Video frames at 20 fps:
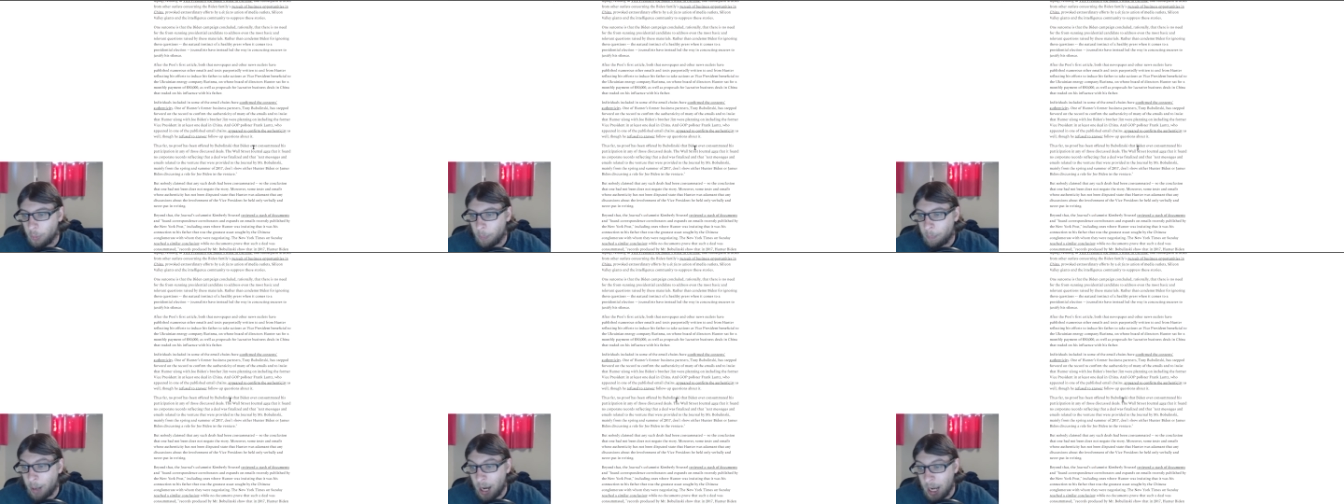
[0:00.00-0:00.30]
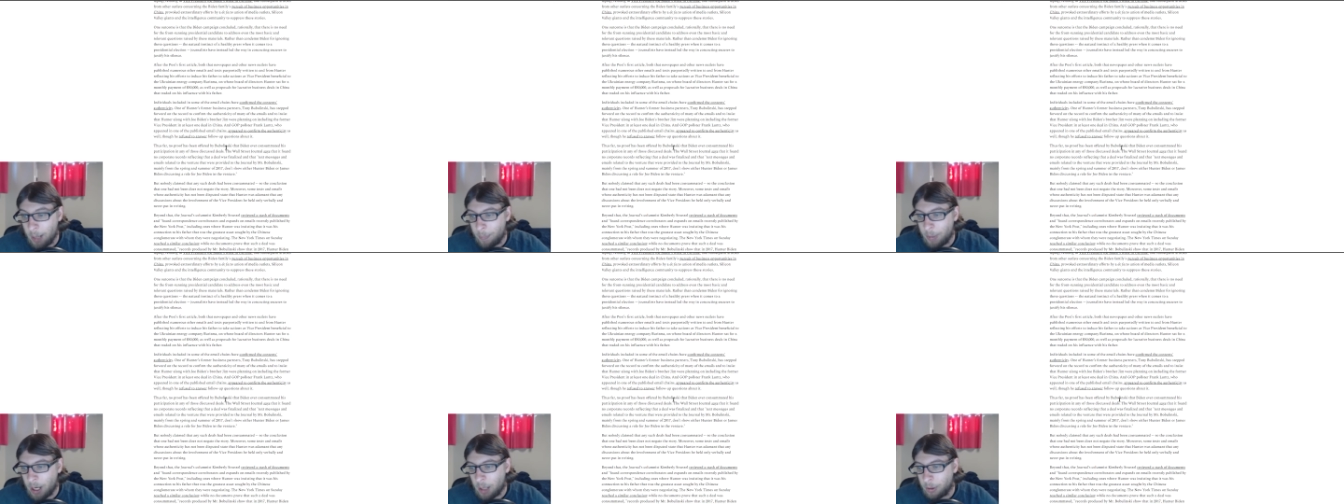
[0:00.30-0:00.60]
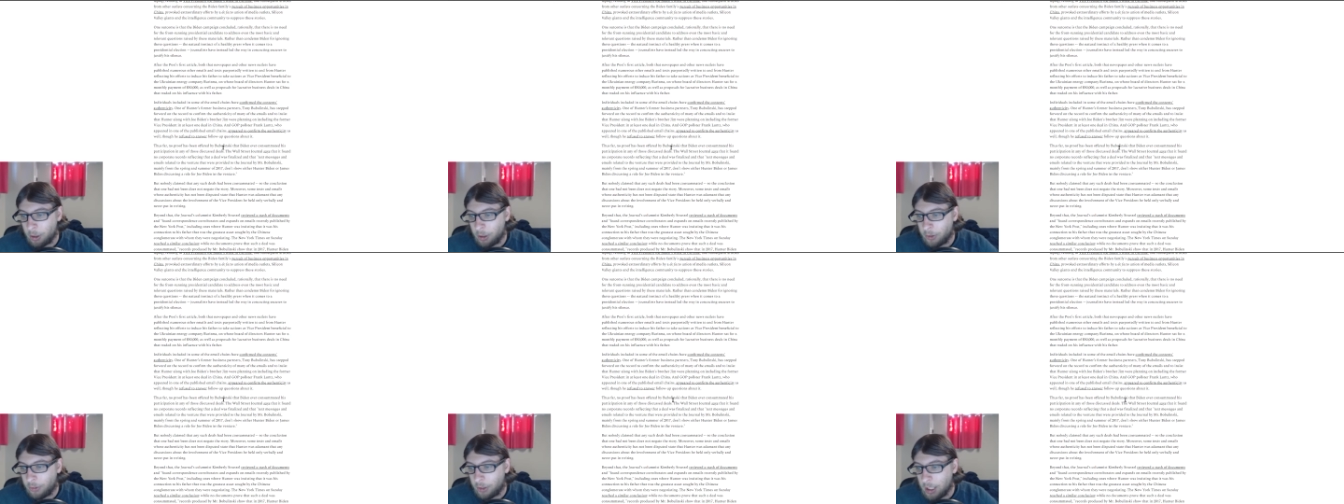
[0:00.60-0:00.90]
by
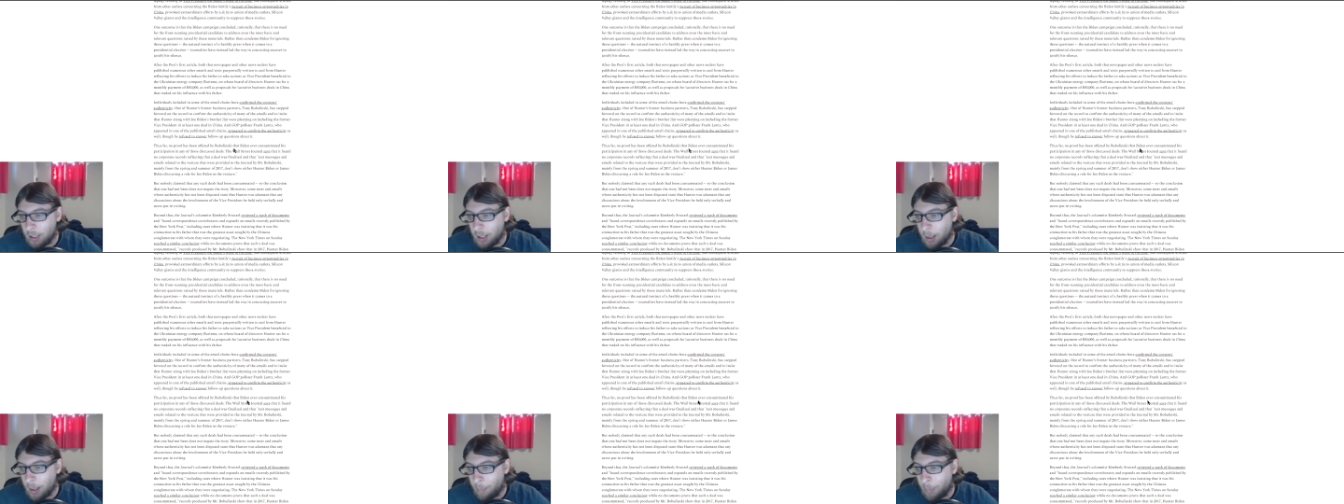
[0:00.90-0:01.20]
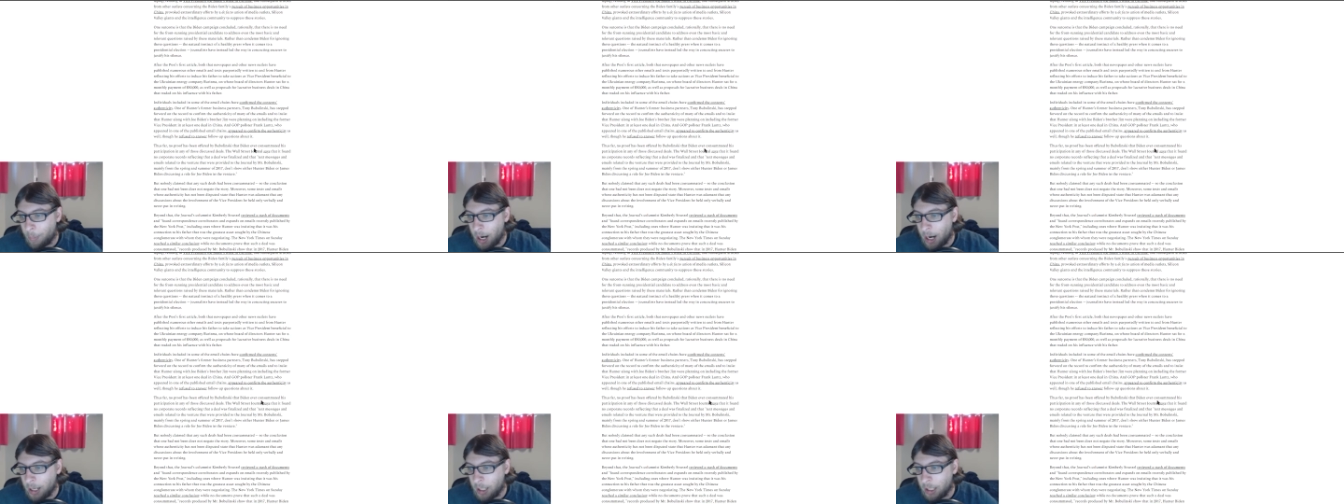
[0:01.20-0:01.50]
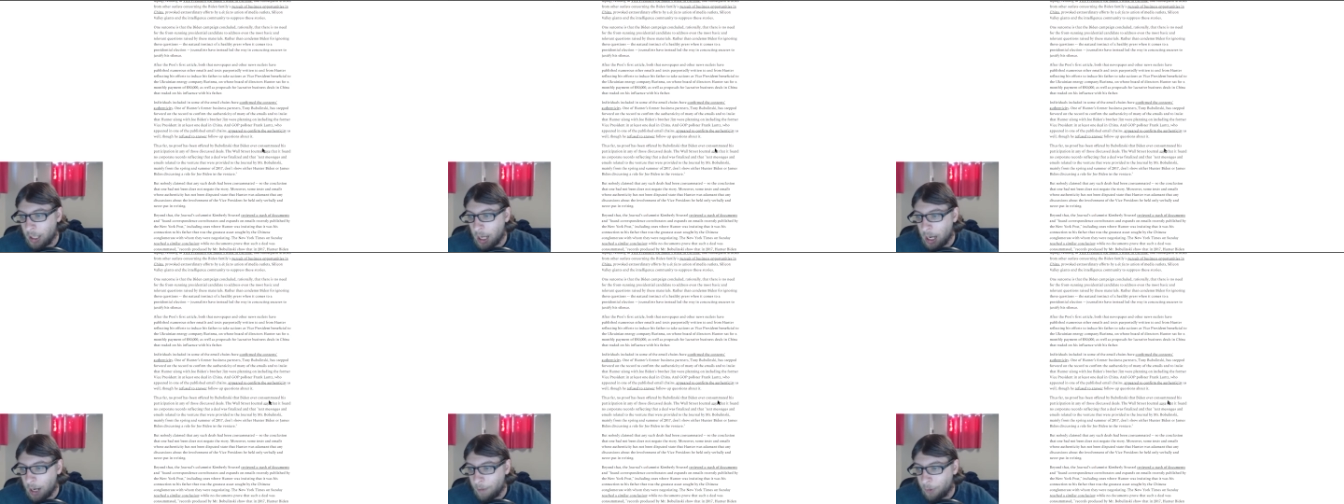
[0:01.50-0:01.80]
Bobulinski that
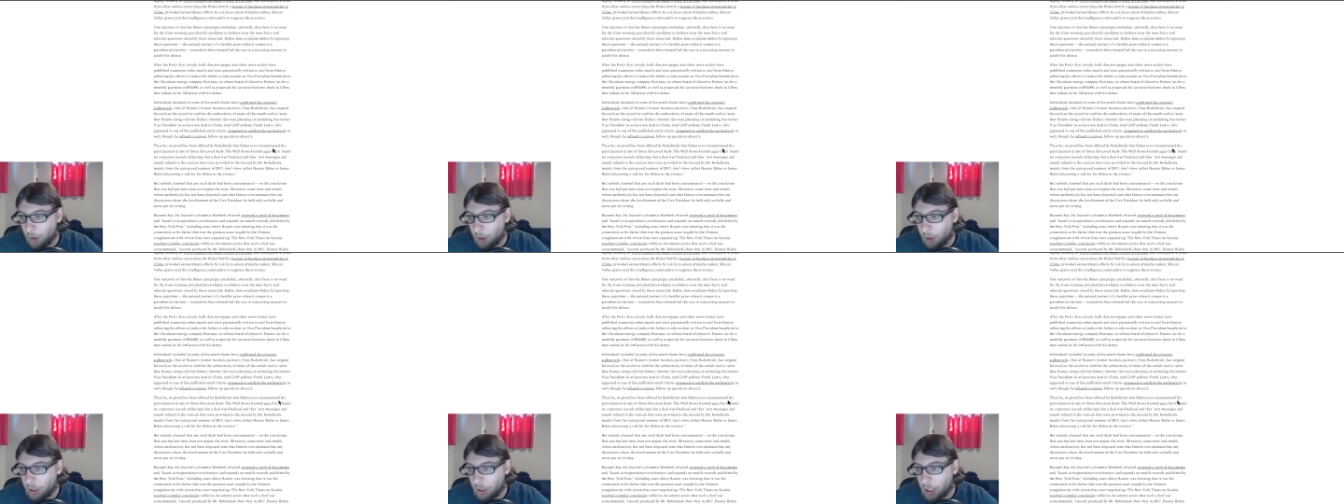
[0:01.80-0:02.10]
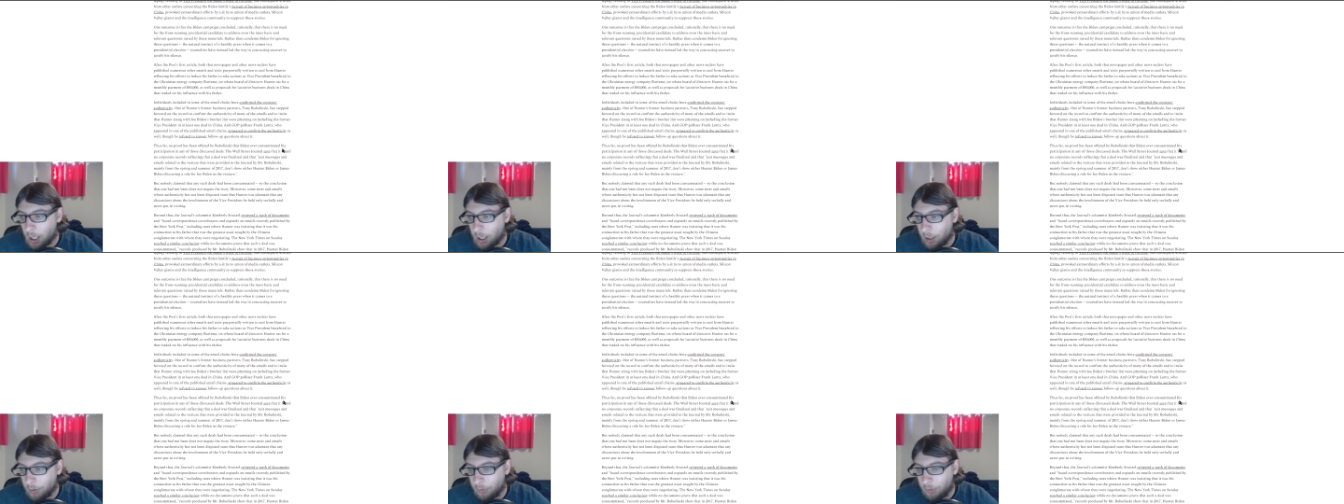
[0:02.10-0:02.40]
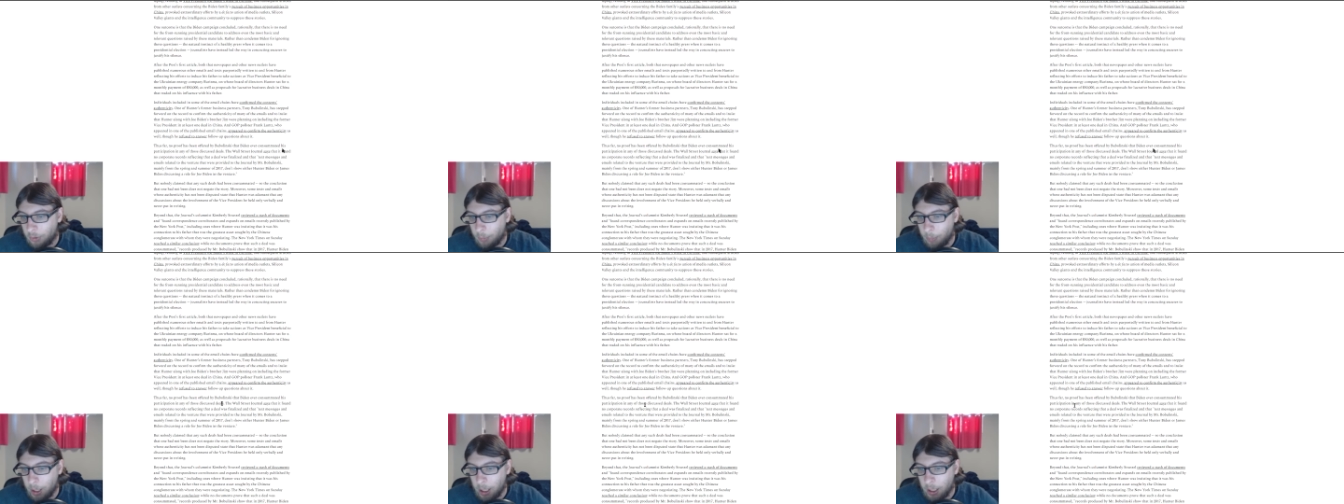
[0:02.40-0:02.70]
Biden ever
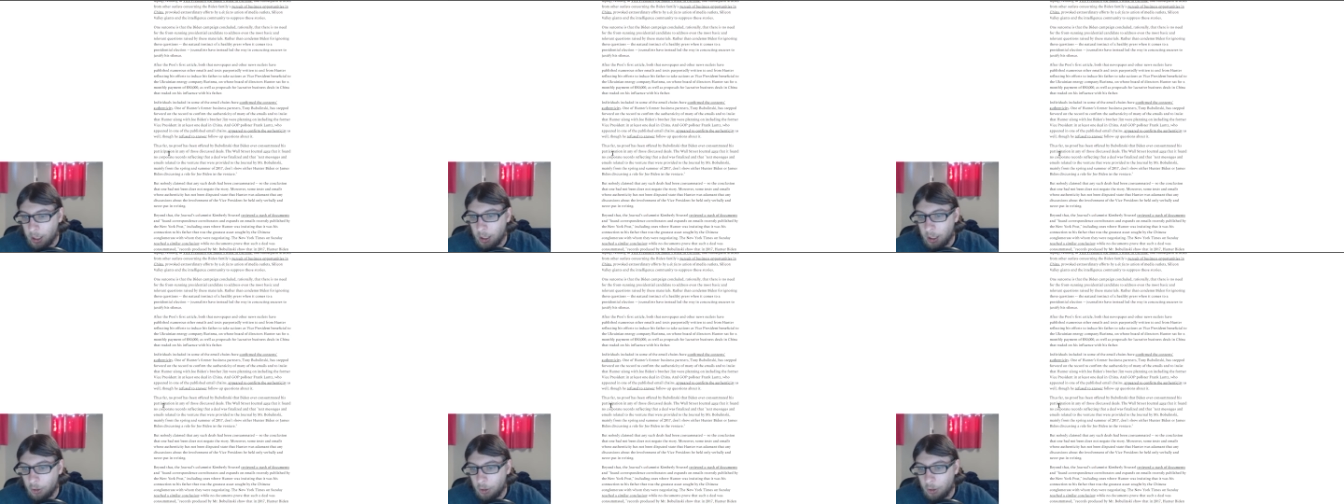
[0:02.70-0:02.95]
consummated